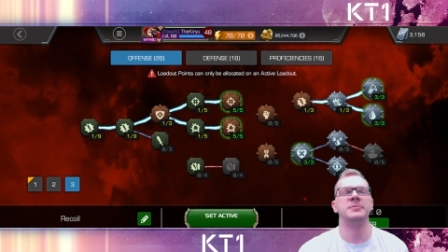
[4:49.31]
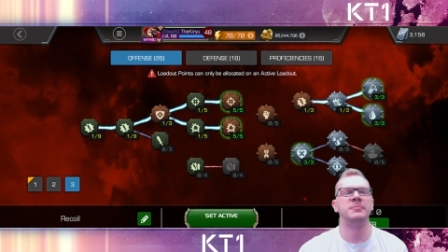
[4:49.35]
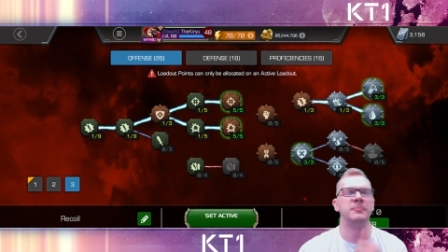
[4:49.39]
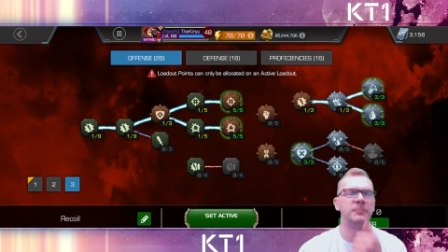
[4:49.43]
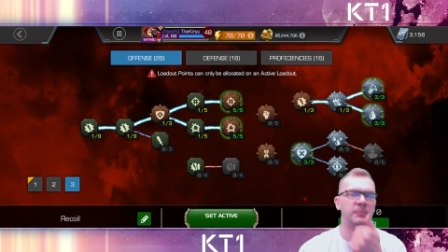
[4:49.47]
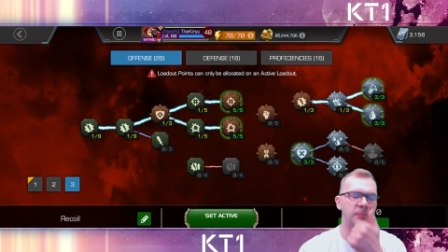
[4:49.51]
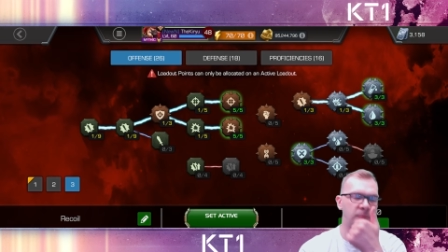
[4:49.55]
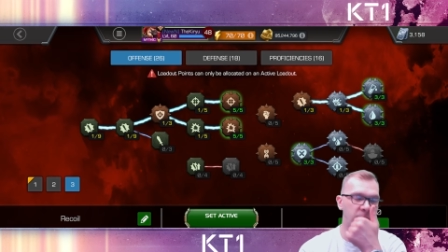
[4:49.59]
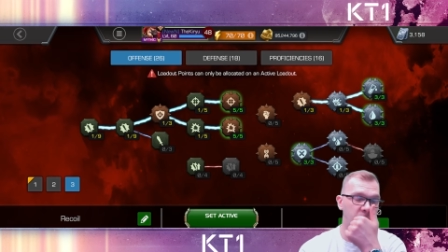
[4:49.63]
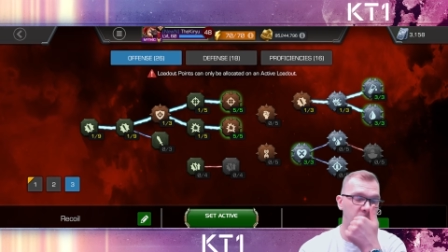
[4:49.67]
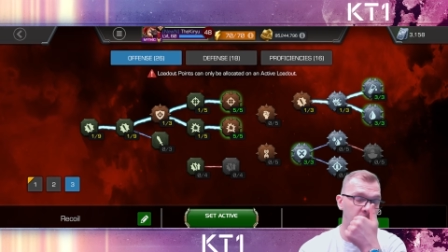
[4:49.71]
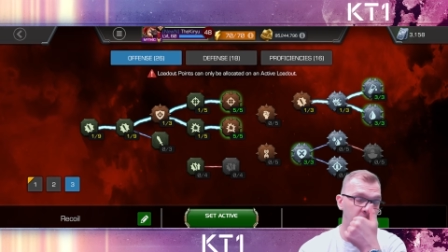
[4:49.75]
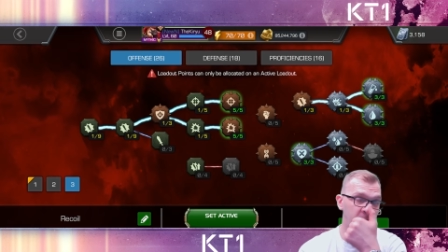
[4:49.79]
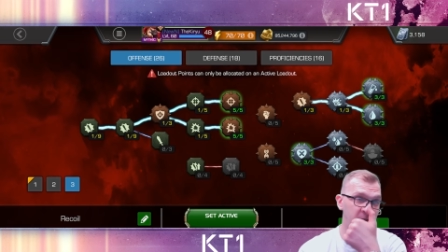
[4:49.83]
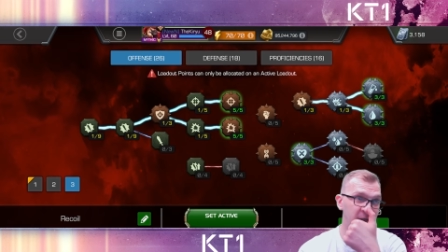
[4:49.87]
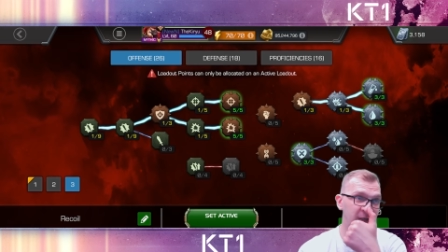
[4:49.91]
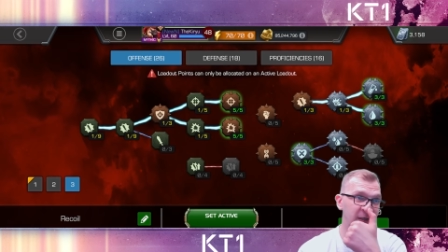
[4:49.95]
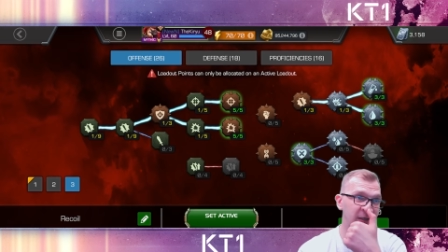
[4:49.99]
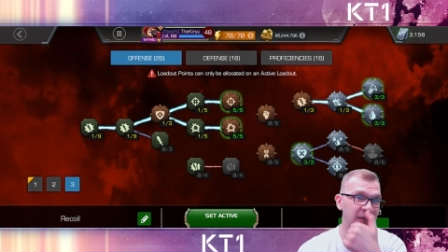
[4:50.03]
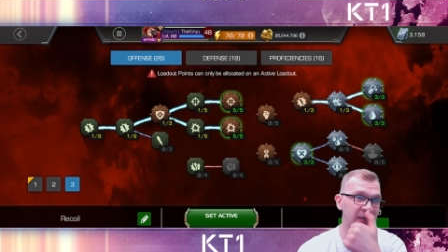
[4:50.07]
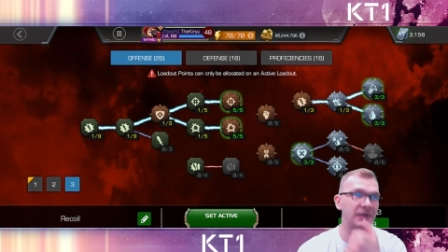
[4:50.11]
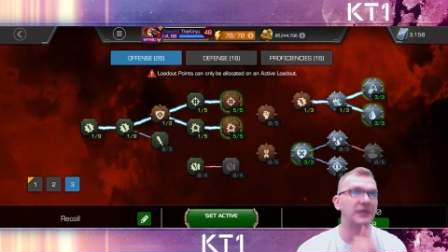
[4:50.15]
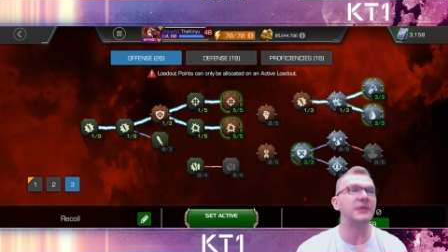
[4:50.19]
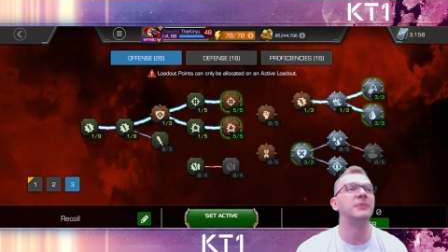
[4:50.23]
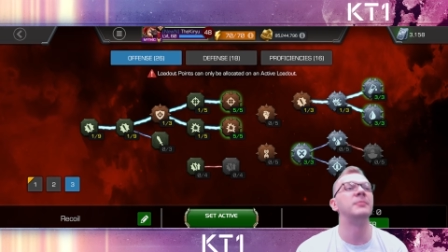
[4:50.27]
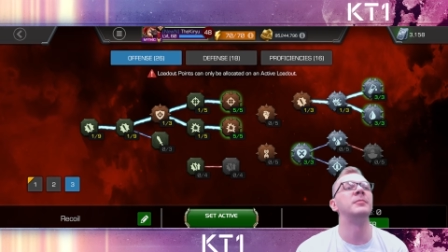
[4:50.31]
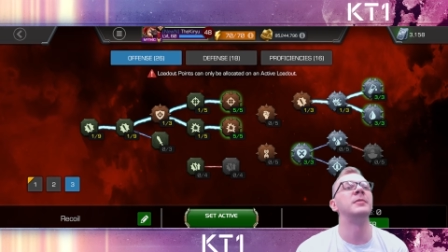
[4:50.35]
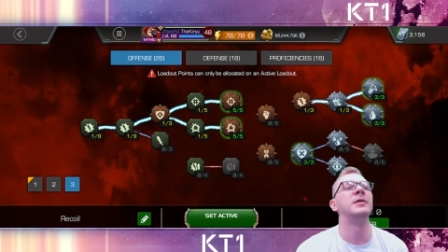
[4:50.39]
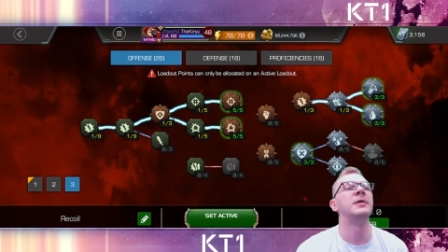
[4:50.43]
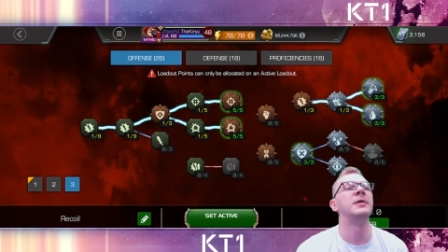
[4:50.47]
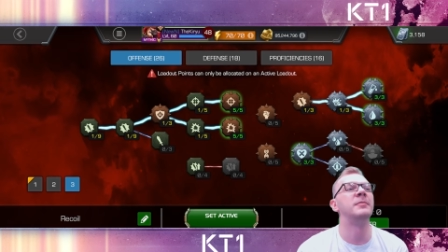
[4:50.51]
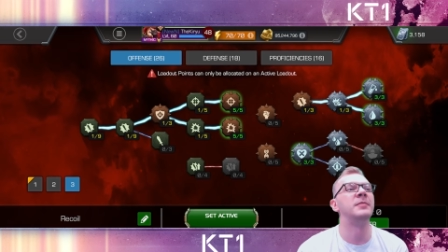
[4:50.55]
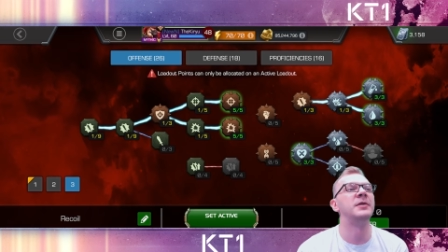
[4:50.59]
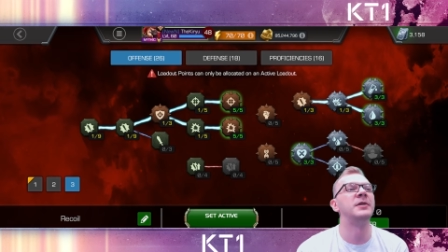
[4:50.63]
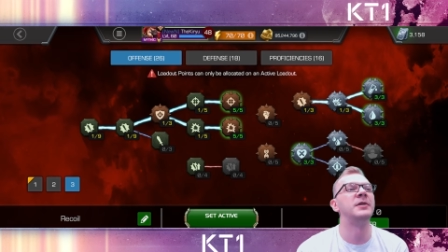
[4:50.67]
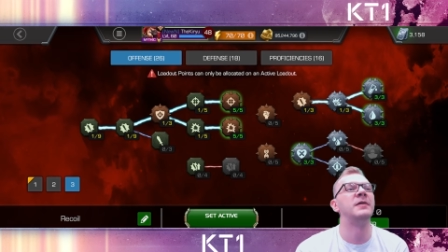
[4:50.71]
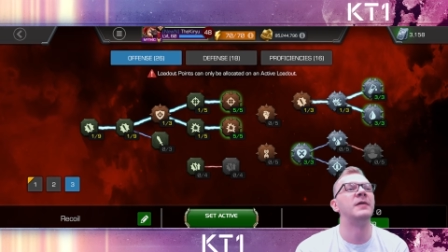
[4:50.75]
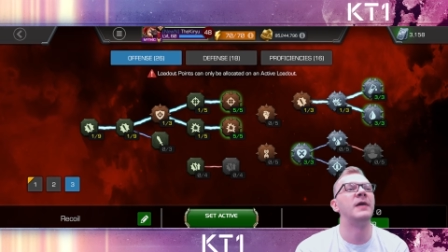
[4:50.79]
It's probably going to give me a
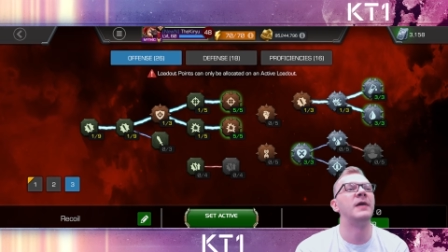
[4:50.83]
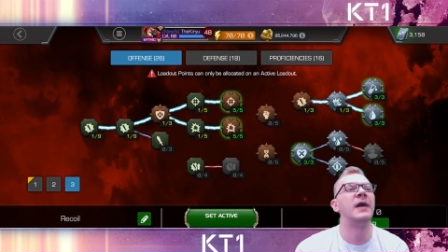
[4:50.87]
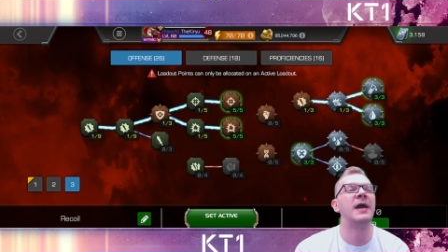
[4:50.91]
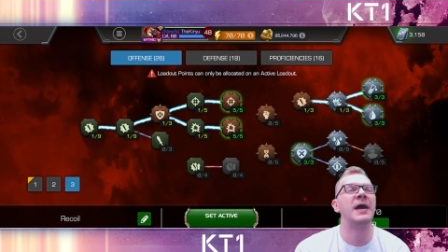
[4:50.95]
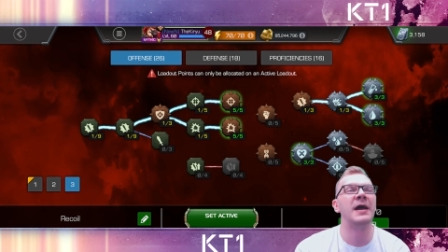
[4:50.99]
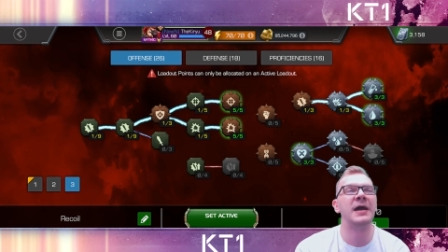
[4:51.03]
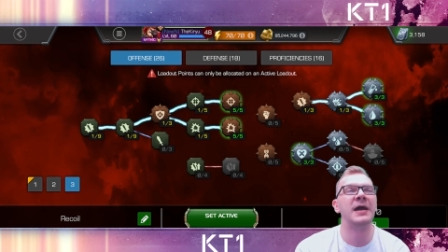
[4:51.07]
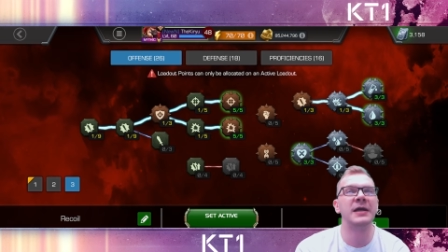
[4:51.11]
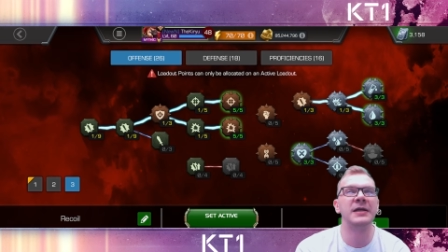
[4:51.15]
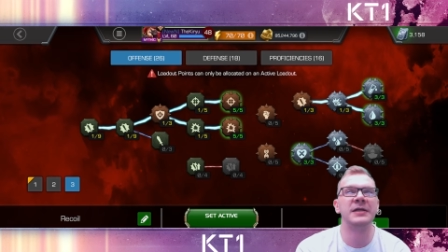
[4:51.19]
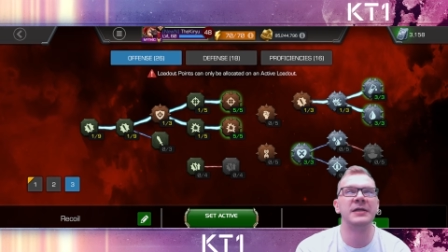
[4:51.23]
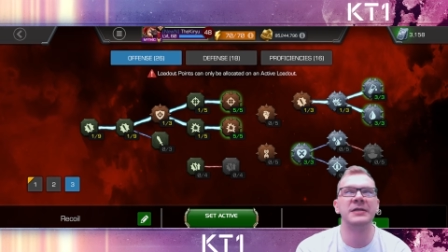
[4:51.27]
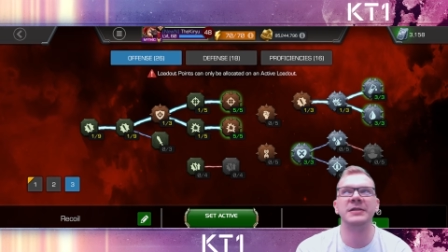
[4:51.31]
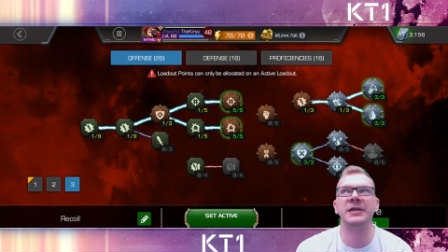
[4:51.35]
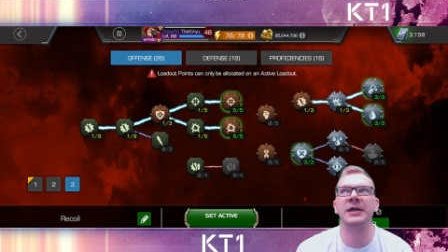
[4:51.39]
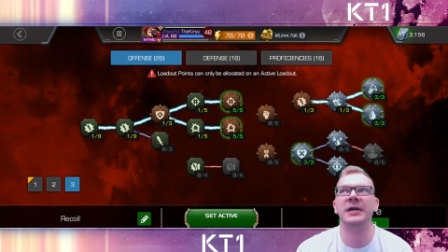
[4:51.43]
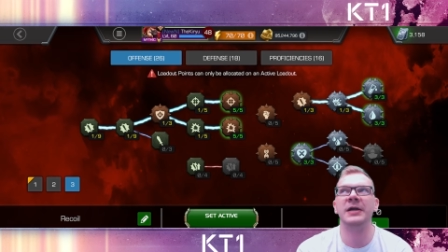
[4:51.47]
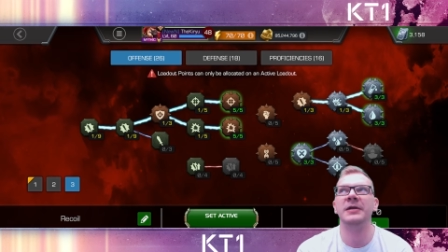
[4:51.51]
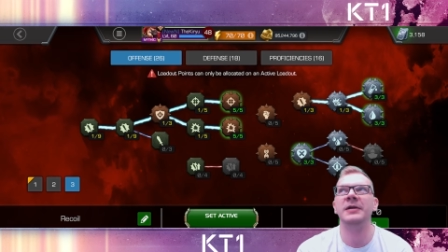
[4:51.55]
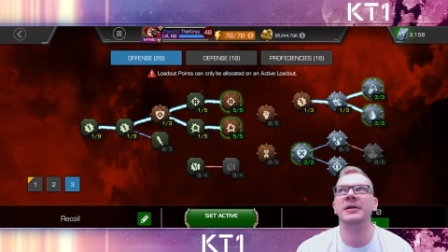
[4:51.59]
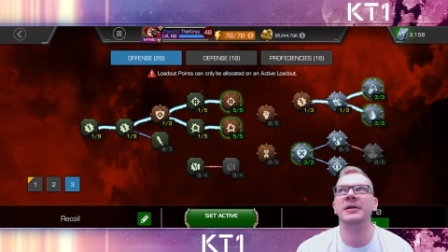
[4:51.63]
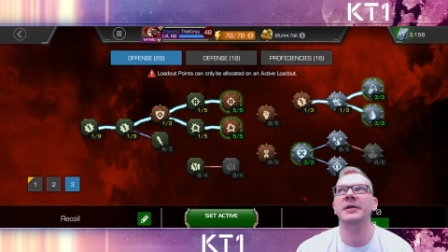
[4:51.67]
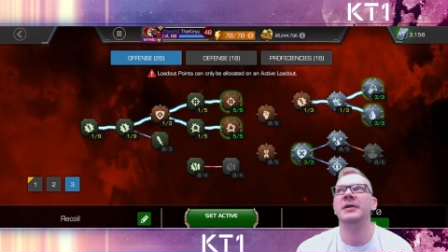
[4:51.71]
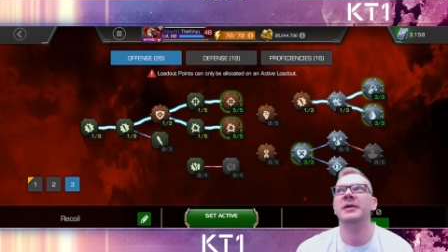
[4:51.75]
bit extra